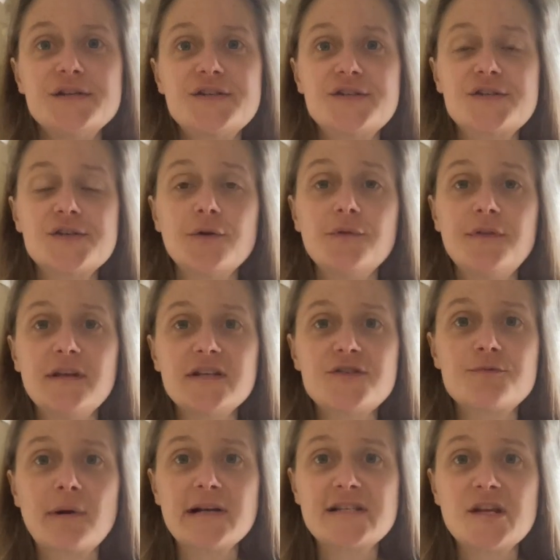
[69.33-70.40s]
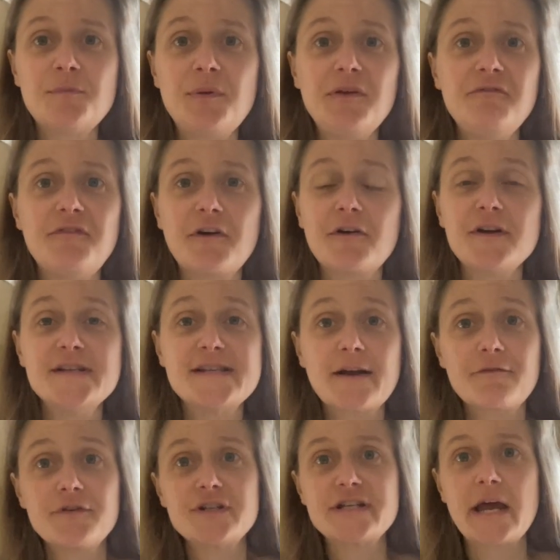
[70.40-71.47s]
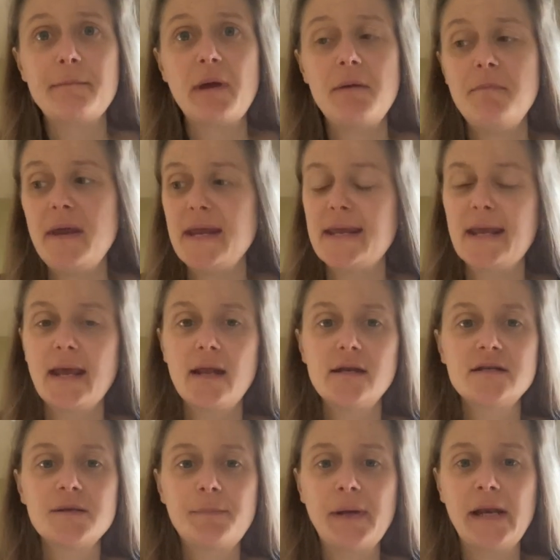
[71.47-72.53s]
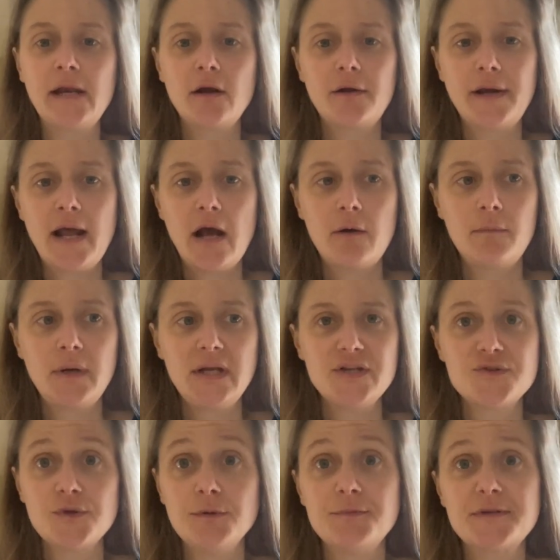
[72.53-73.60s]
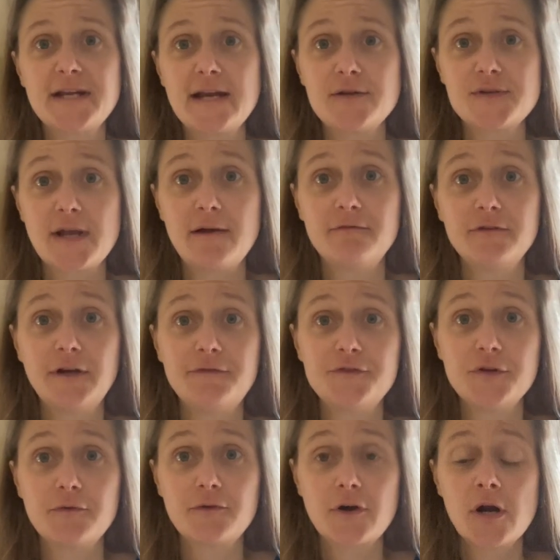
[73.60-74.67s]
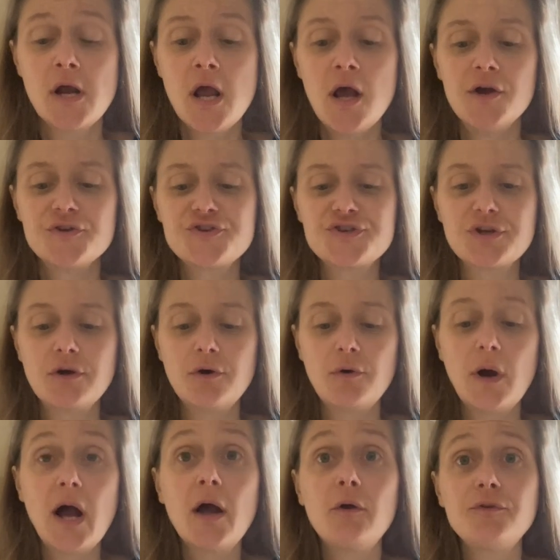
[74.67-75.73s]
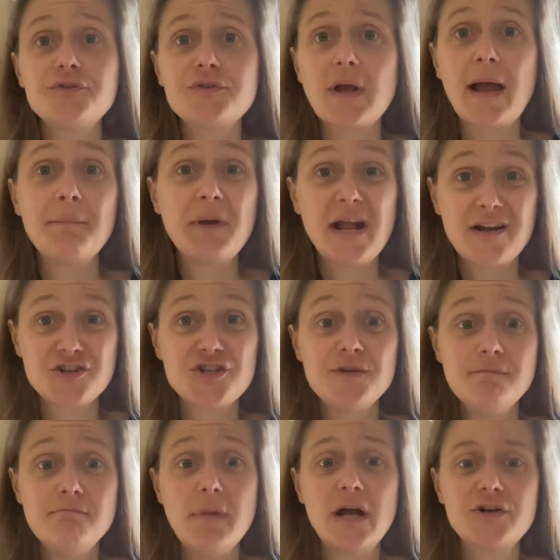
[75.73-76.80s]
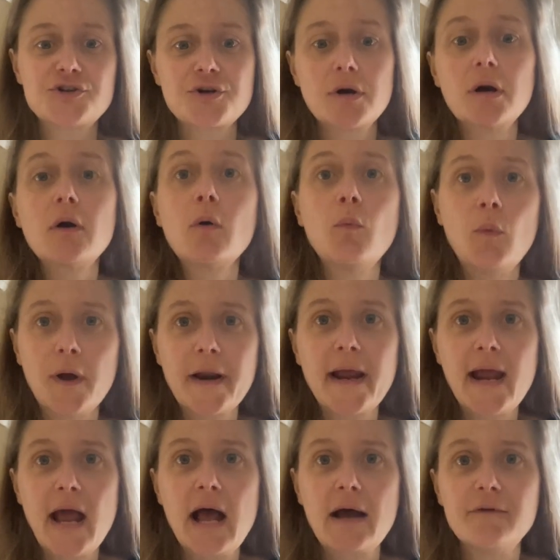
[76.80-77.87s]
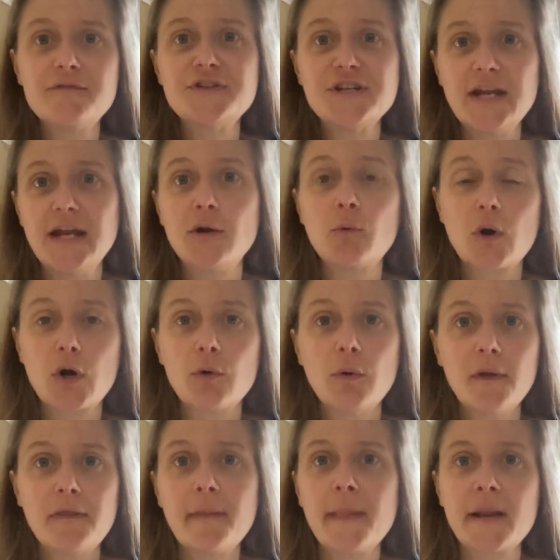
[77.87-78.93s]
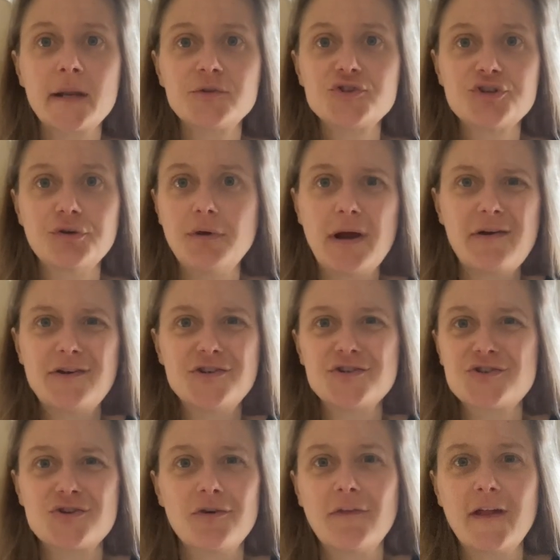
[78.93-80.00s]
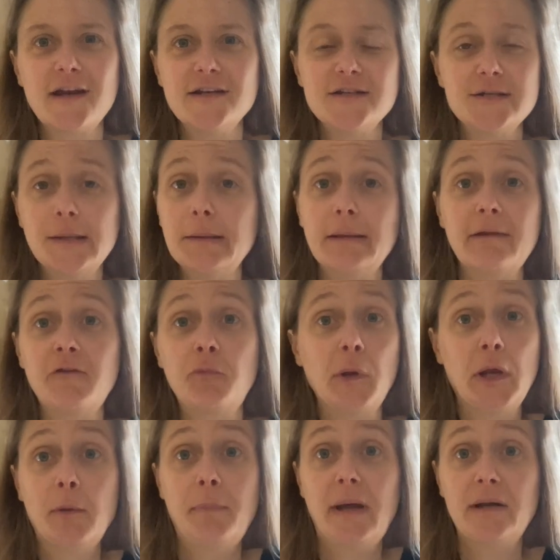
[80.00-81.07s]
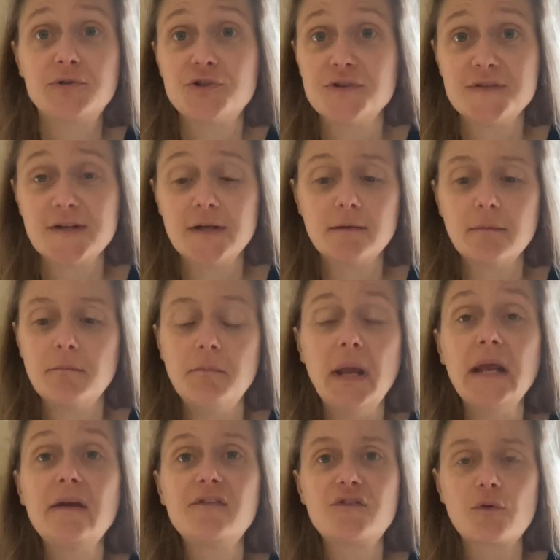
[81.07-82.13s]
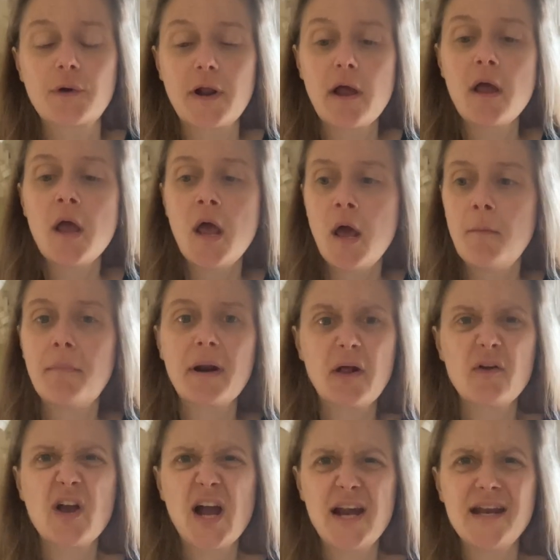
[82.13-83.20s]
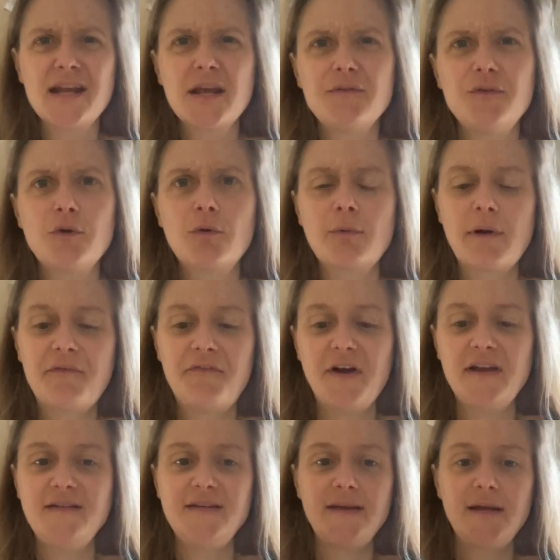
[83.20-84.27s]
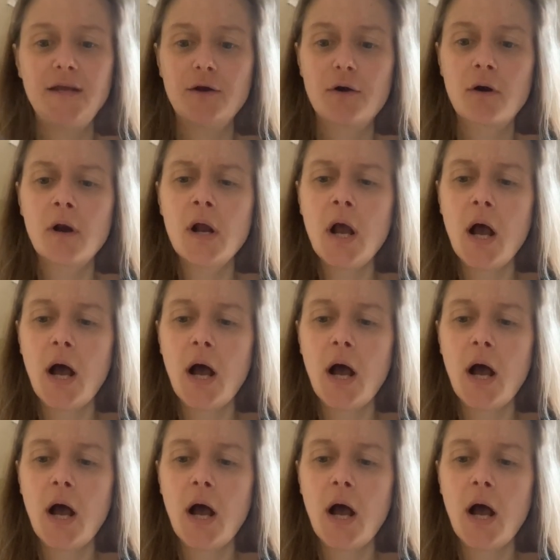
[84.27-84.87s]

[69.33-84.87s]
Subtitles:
So this recipe varies every time I make it, depending on how many sweet potatoes I have left over. So I'm going to actually measure what I have today to work with, and then I'll show you how I just turn that into as big a batch as it makes, sort of. But I'll kind of give you a rough idea here.